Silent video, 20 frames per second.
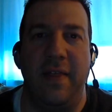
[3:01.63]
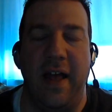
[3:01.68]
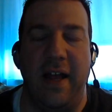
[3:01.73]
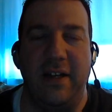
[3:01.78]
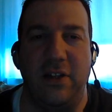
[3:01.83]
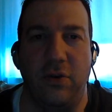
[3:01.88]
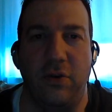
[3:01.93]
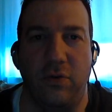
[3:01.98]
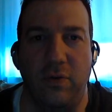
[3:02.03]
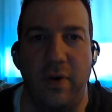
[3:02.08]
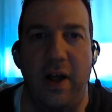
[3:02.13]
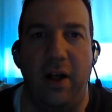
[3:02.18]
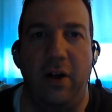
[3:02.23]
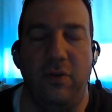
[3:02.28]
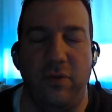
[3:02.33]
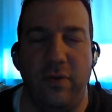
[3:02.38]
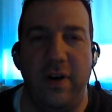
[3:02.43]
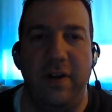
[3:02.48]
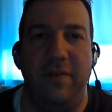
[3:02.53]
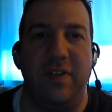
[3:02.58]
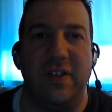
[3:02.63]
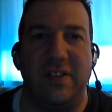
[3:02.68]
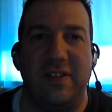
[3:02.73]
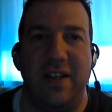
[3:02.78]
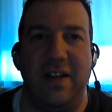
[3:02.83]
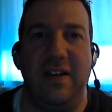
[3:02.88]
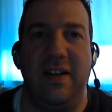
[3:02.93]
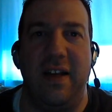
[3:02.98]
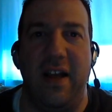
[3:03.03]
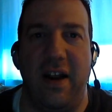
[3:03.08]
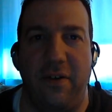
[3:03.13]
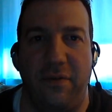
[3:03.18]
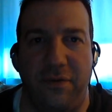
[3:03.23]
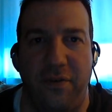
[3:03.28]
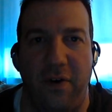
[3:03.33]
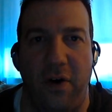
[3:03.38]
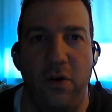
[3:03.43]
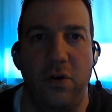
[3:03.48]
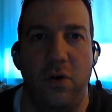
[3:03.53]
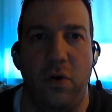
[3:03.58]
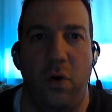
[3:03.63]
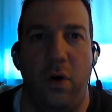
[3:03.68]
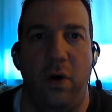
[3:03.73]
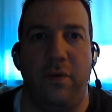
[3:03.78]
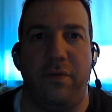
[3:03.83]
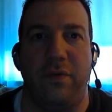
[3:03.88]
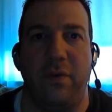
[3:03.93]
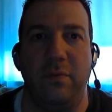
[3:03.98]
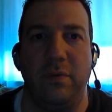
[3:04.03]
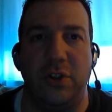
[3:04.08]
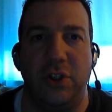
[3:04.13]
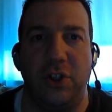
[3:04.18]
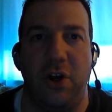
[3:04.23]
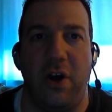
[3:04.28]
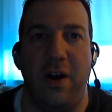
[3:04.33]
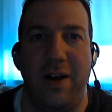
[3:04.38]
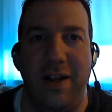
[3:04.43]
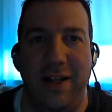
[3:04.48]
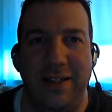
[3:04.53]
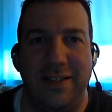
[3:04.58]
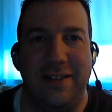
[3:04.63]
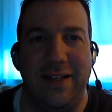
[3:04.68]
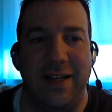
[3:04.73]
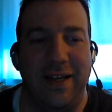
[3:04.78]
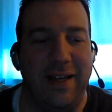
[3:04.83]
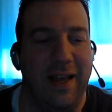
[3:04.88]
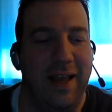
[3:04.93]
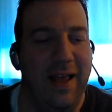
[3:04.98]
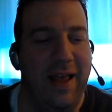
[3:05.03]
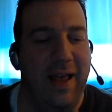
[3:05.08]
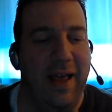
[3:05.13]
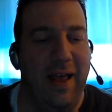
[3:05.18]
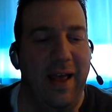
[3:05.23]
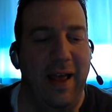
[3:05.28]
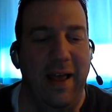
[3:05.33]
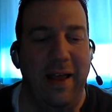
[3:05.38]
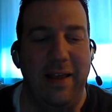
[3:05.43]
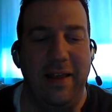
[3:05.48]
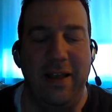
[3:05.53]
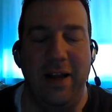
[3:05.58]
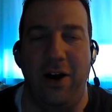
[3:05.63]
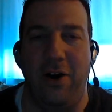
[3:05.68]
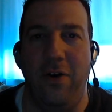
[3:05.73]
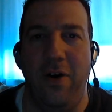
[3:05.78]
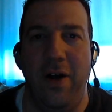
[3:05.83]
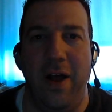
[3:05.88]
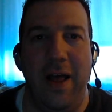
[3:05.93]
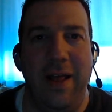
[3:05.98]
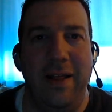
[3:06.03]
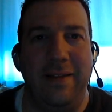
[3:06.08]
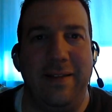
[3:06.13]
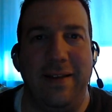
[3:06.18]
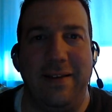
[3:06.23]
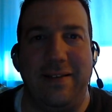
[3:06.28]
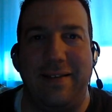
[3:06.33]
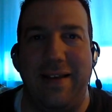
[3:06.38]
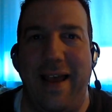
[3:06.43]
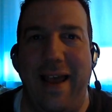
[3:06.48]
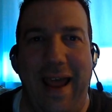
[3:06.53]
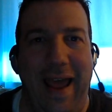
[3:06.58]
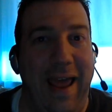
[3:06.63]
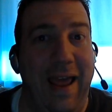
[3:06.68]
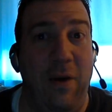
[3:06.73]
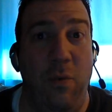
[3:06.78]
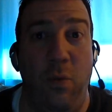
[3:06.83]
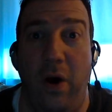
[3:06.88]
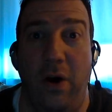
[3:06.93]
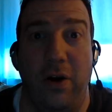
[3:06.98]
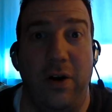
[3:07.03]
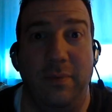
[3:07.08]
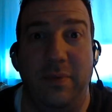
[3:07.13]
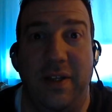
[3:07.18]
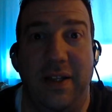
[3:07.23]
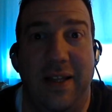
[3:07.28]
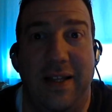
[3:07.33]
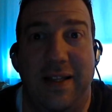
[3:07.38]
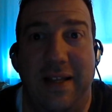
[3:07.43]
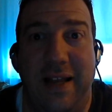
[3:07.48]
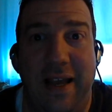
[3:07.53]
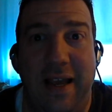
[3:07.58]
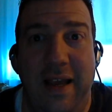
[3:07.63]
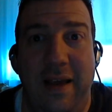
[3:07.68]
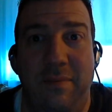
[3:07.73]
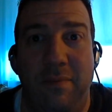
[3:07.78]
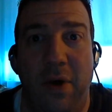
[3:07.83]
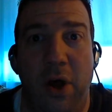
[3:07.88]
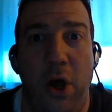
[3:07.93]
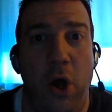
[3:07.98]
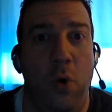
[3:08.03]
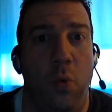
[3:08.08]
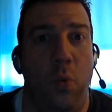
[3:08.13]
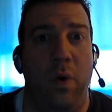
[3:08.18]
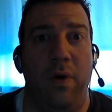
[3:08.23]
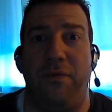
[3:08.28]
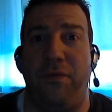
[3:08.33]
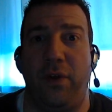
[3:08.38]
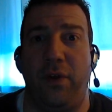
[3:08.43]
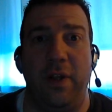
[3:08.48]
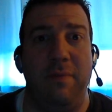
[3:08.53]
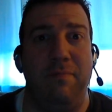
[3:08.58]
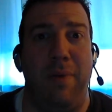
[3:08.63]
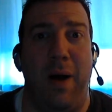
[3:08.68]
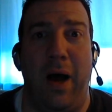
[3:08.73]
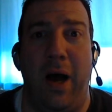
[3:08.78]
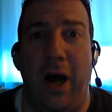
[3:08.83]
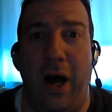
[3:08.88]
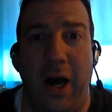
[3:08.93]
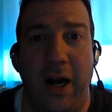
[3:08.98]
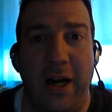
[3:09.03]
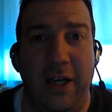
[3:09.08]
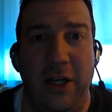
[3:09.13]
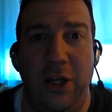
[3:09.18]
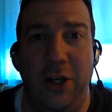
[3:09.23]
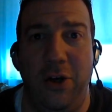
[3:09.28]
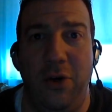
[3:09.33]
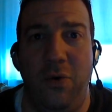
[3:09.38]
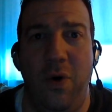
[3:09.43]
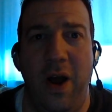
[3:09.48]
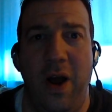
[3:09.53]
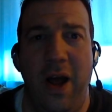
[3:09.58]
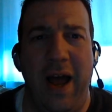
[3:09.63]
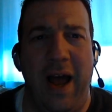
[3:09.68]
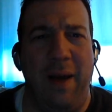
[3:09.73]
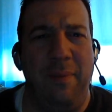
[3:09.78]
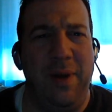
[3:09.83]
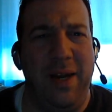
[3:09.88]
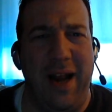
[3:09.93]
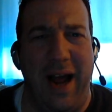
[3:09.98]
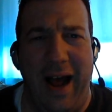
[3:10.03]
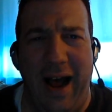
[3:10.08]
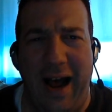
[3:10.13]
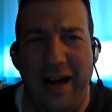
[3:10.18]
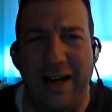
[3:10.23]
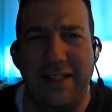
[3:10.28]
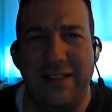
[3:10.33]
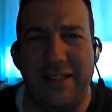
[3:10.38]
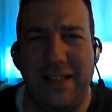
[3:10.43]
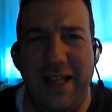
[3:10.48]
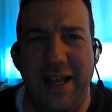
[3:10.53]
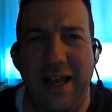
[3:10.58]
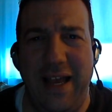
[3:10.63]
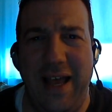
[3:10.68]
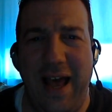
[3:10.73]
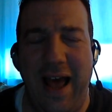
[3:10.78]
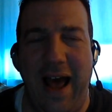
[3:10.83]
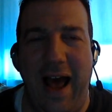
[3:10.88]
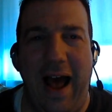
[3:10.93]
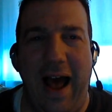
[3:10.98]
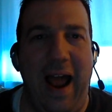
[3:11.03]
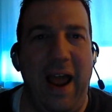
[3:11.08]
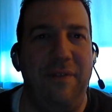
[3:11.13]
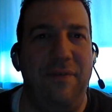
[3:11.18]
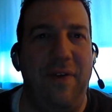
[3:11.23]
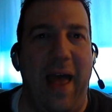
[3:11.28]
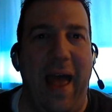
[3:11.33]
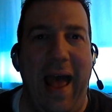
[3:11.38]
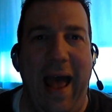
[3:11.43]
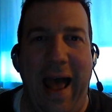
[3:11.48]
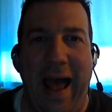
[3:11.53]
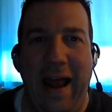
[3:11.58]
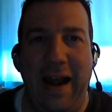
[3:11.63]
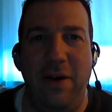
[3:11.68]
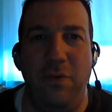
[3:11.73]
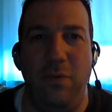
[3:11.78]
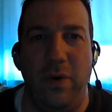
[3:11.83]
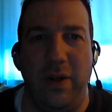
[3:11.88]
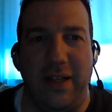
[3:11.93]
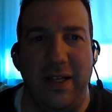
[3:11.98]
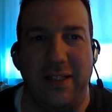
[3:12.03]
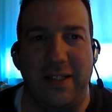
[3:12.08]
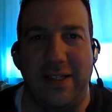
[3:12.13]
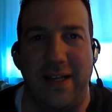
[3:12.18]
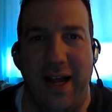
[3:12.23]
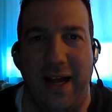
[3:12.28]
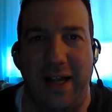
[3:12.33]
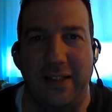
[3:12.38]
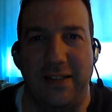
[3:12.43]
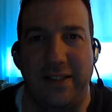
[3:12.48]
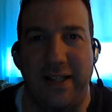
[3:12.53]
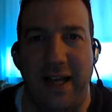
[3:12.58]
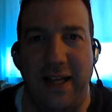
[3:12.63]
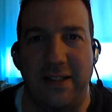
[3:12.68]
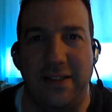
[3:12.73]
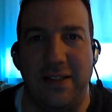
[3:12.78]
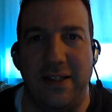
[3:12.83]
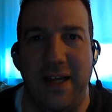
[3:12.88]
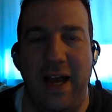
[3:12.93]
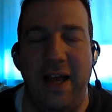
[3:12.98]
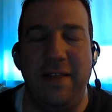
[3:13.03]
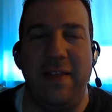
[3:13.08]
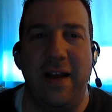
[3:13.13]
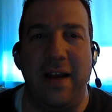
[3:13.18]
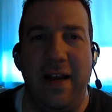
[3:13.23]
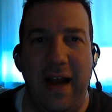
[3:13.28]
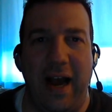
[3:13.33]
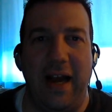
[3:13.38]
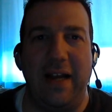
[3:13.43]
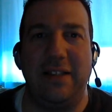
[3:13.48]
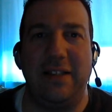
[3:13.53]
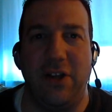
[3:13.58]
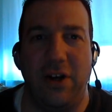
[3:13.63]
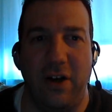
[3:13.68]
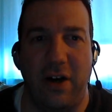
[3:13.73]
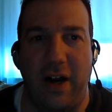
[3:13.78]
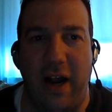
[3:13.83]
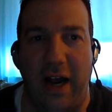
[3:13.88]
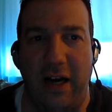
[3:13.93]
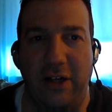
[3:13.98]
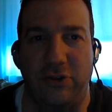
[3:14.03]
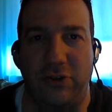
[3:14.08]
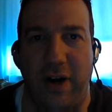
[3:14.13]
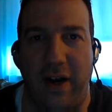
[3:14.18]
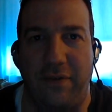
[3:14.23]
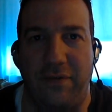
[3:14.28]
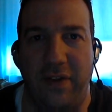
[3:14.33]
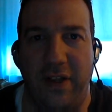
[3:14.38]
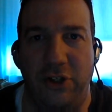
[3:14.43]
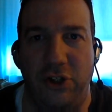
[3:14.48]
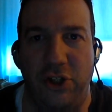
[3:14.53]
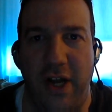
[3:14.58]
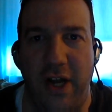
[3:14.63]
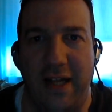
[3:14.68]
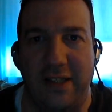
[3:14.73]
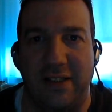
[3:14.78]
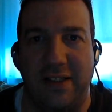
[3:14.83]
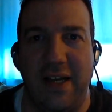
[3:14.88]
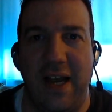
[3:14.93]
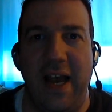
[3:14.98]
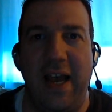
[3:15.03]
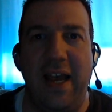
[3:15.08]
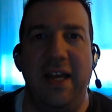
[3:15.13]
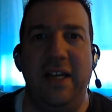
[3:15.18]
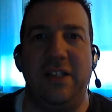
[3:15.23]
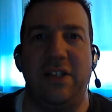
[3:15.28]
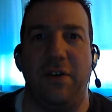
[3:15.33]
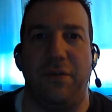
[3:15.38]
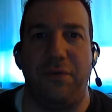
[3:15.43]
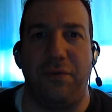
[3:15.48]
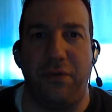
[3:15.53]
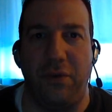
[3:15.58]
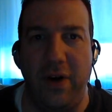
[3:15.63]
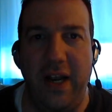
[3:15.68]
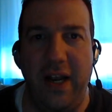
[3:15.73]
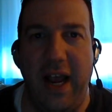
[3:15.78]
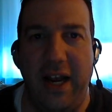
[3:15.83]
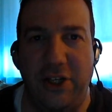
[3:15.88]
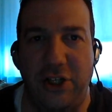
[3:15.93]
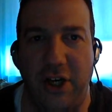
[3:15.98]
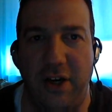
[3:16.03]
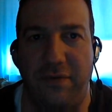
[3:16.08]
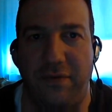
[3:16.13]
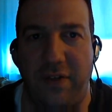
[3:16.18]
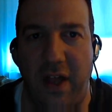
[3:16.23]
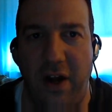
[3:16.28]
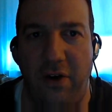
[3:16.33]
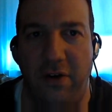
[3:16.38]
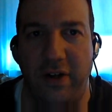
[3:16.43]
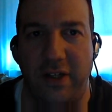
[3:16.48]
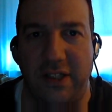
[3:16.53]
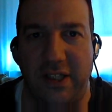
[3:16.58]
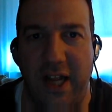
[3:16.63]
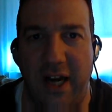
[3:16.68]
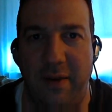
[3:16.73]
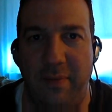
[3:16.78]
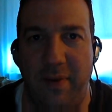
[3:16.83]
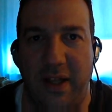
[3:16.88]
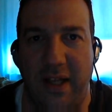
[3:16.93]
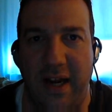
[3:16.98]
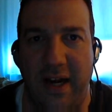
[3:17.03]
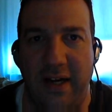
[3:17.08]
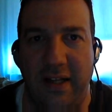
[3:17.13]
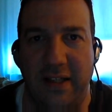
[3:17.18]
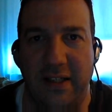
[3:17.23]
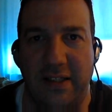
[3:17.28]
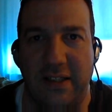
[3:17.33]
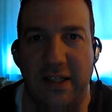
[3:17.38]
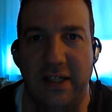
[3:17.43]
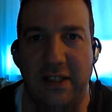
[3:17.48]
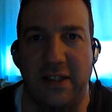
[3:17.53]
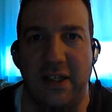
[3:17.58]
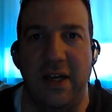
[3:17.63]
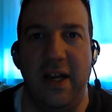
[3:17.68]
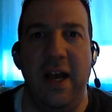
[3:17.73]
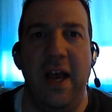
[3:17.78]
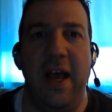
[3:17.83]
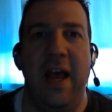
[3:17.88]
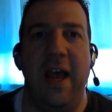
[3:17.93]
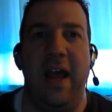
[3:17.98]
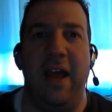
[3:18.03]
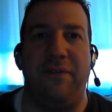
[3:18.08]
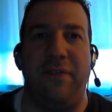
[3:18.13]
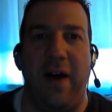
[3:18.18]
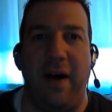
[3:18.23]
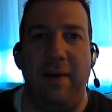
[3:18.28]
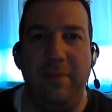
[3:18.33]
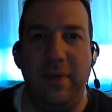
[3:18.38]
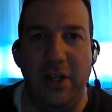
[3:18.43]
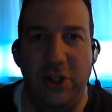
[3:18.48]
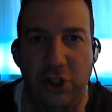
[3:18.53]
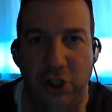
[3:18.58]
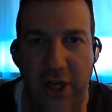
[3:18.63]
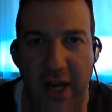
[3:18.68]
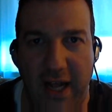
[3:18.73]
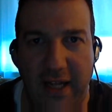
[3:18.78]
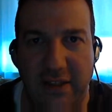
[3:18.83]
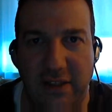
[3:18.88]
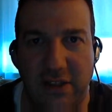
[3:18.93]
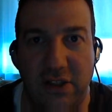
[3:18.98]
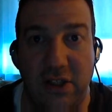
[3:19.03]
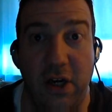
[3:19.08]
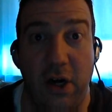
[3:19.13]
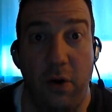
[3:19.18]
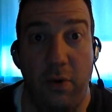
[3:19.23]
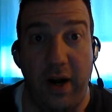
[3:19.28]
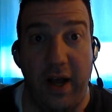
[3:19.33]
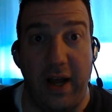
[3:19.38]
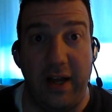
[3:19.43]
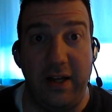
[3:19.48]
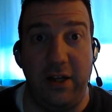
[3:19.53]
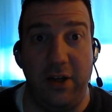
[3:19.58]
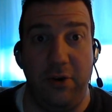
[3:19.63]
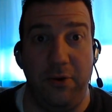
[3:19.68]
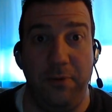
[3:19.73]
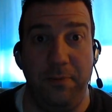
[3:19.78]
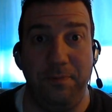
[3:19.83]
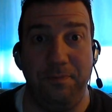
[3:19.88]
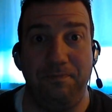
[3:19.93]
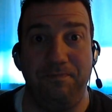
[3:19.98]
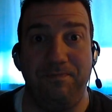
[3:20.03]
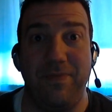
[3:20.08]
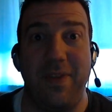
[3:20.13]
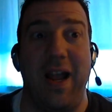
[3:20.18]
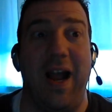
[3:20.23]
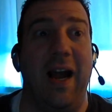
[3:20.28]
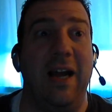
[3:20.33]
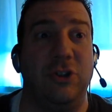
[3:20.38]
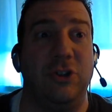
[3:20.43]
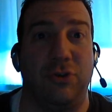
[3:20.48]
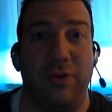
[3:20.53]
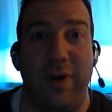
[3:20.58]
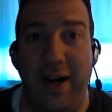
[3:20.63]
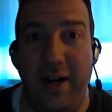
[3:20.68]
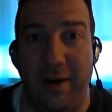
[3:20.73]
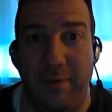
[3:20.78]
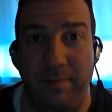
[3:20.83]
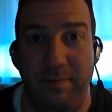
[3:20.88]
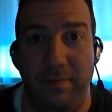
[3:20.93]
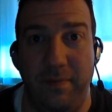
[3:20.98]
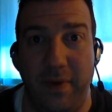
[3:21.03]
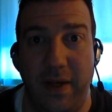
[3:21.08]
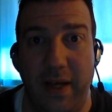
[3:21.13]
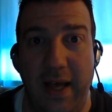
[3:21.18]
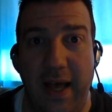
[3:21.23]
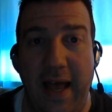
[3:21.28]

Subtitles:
that Darrelle Revis didn't get a phone call from John Idzik, to say, hey, welcome to the team. We're fully behind you. I mean, honestly, I've had it with this nonsense. The guy's under contract for the Jets. He's a free agent if they don't extend him at the end of the season. If I'm the Jets, you know what I do? I trade him.